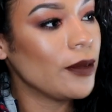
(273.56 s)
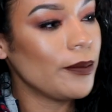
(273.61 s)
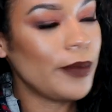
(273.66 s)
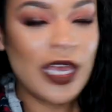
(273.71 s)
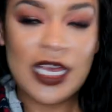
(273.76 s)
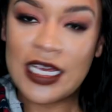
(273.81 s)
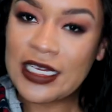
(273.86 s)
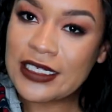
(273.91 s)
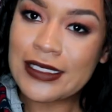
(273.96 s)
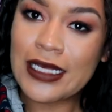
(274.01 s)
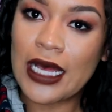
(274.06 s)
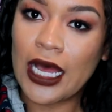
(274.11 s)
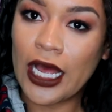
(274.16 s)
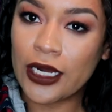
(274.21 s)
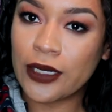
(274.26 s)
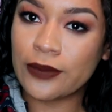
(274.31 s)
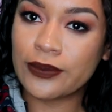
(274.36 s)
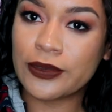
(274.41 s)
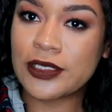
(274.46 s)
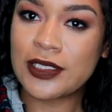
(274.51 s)
pays
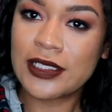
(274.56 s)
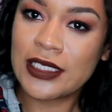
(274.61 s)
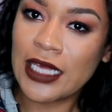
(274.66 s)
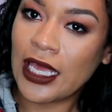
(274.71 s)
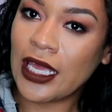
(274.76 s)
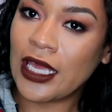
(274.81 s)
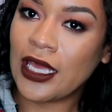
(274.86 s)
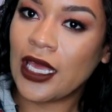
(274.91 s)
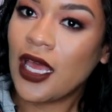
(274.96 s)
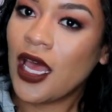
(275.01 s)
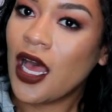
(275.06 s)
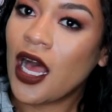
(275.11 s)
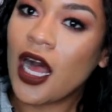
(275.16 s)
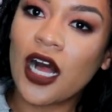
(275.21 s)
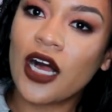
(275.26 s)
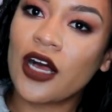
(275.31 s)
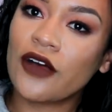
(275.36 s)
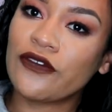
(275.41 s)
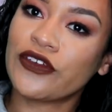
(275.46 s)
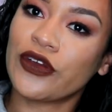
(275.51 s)
100%
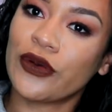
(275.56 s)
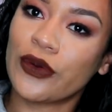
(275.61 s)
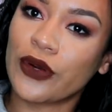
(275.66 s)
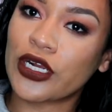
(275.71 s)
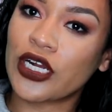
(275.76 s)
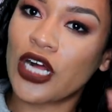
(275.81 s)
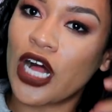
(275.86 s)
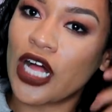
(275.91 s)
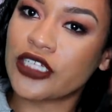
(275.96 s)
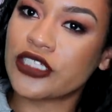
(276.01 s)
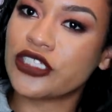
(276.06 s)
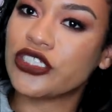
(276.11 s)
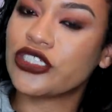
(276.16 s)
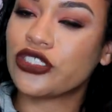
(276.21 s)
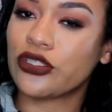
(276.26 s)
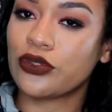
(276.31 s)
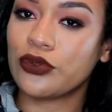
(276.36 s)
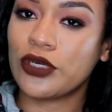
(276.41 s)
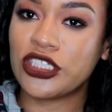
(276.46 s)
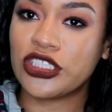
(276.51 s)
of your
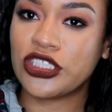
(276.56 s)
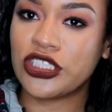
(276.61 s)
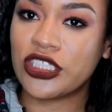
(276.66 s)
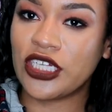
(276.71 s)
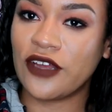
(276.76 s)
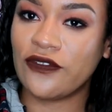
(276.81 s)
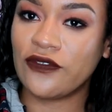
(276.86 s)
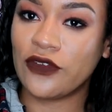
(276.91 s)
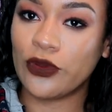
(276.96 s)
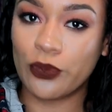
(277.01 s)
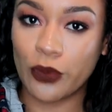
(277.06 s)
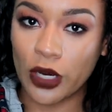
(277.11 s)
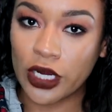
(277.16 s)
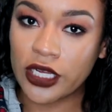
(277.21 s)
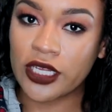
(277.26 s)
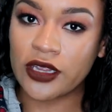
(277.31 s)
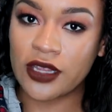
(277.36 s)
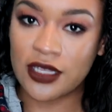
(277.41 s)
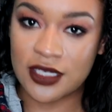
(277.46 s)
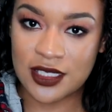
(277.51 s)
college tuition if you
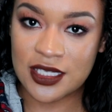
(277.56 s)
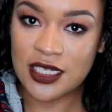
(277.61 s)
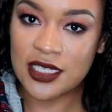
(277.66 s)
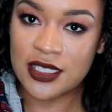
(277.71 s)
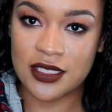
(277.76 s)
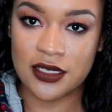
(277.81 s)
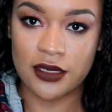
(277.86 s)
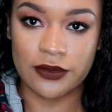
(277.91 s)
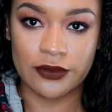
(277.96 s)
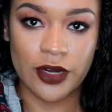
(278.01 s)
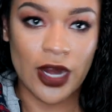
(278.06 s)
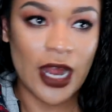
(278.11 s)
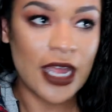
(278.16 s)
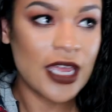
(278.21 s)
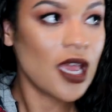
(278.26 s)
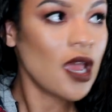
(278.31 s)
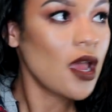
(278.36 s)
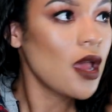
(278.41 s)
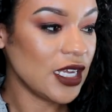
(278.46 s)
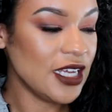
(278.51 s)
work at the system
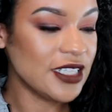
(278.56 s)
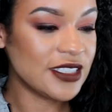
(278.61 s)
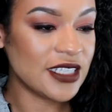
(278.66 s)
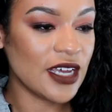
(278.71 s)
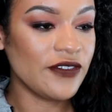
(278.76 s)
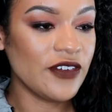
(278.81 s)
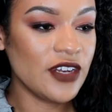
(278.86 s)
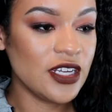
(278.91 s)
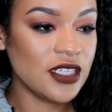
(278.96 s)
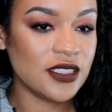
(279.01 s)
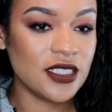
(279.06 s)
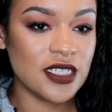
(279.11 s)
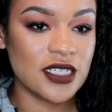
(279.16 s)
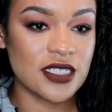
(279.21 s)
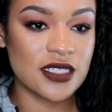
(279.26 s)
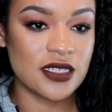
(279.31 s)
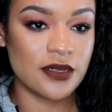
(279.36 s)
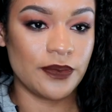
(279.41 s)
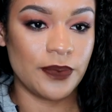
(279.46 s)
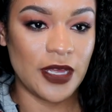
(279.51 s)
right. It definitely
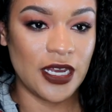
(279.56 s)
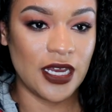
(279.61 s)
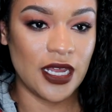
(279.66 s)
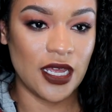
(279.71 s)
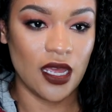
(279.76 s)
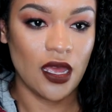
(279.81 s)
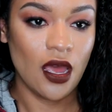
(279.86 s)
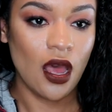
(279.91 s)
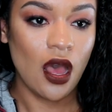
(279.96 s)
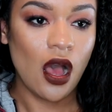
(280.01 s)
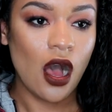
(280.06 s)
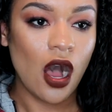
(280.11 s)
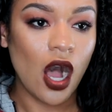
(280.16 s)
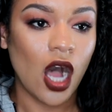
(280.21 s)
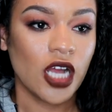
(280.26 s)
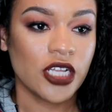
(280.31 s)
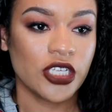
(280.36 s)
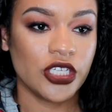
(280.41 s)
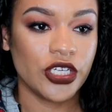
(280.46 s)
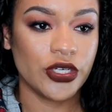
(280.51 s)
is dependent
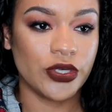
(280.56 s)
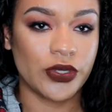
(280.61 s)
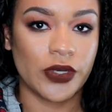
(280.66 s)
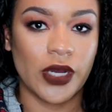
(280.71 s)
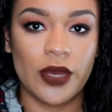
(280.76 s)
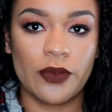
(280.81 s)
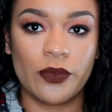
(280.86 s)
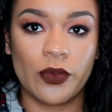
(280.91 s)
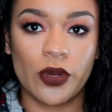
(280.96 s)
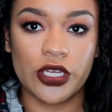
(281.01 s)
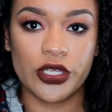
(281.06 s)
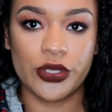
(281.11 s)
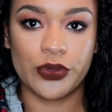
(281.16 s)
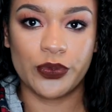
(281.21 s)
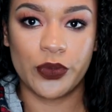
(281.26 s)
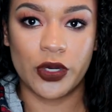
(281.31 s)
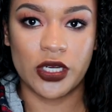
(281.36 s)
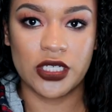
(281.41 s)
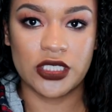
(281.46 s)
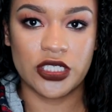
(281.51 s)
on you and what you
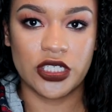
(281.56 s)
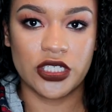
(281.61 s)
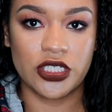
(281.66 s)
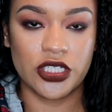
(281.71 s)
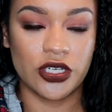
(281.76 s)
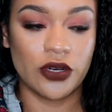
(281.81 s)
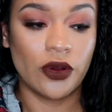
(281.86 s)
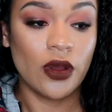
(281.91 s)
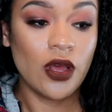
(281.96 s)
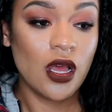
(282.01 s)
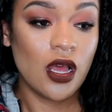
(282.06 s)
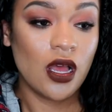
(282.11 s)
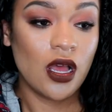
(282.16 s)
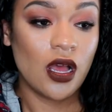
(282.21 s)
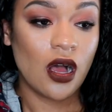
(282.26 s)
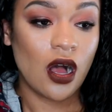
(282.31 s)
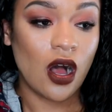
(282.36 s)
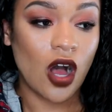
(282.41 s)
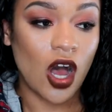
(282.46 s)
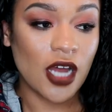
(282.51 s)
want to do.
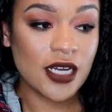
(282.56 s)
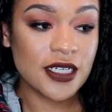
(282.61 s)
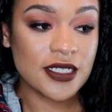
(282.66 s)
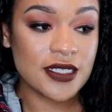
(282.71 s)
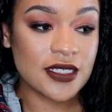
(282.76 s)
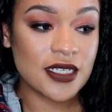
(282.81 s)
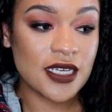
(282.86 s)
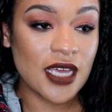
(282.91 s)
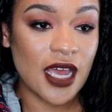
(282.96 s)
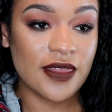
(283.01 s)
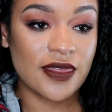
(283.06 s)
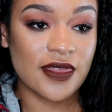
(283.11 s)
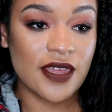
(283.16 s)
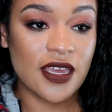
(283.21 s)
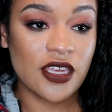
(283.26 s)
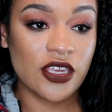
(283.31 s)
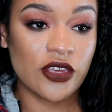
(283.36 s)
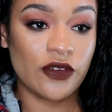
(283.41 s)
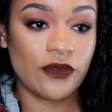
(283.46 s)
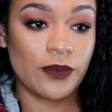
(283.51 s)
Honestly, I
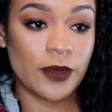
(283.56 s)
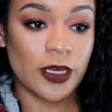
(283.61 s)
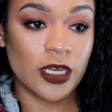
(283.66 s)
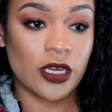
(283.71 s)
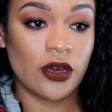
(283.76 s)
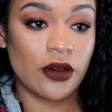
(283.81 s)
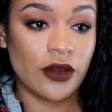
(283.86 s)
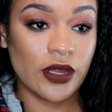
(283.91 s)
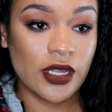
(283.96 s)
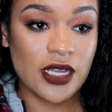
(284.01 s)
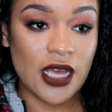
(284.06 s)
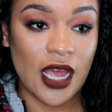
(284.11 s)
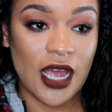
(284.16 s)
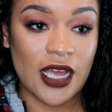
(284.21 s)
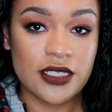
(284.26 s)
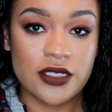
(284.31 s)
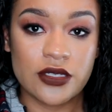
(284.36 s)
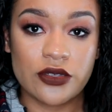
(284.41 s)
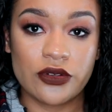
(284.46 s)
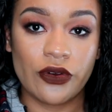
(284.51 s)
think you've been going to
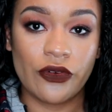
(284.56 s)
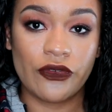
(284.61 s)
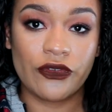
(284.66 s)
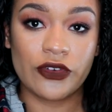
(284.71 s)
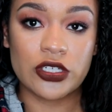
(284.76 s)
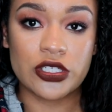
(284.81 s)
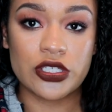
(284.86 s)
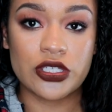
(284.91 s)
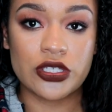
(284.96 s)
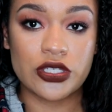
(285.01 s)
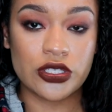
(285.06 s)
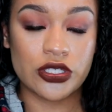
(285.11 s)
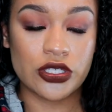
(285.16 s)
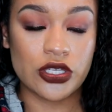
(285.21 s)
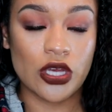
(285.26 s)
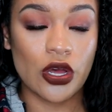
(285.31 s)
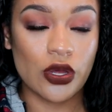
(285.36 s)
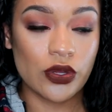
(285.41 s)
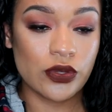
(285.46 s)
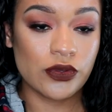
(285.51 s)
high school for
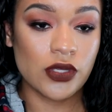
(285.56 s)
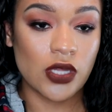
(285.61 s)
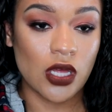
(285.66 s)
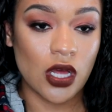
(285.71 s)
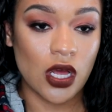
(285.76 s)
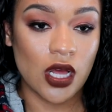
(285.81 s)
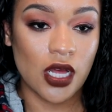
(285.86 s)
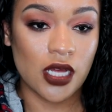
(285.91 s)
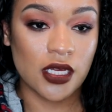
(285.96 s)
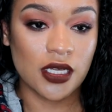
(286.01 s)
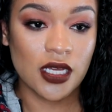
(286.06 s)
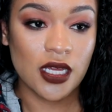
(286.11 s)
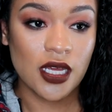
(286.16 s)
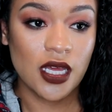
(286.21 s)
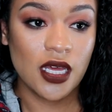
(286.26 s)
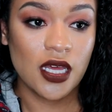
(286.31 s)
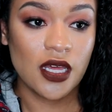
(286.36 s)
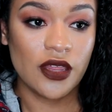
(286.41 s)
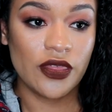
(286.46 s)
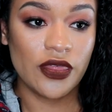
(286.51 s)
so long
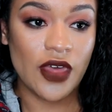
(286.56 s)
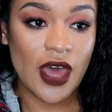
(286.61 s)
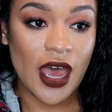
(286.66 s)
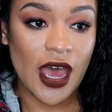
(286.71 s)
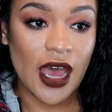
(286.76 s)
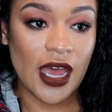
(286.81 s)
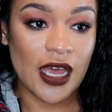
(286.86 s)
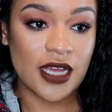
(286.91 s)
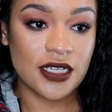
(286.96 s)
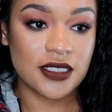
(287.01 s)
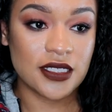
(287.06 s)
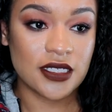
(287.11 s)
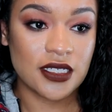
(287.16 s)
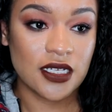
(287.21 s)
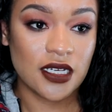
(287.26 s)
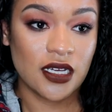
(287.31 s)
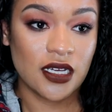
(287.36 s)
that